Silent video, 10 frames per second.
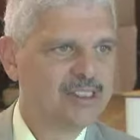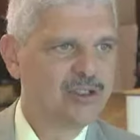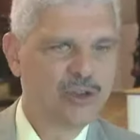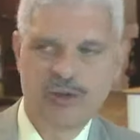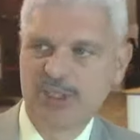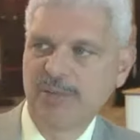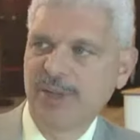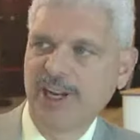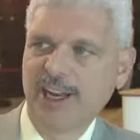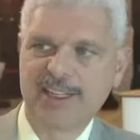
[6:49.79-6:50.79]
So
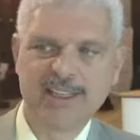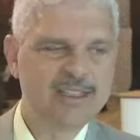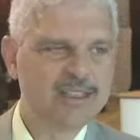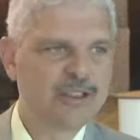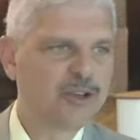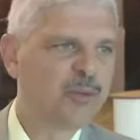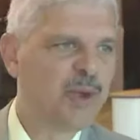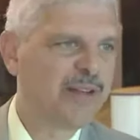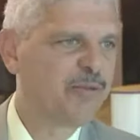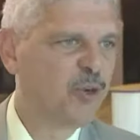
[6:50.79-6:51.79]
something like this is a good
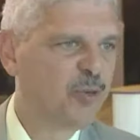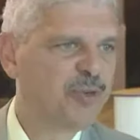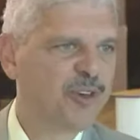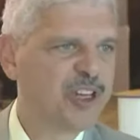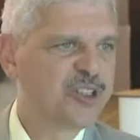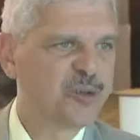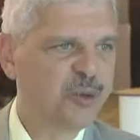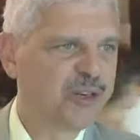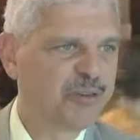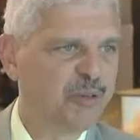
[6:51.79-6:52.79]
platform for us to
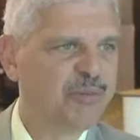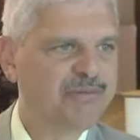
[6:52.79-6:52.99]
work from.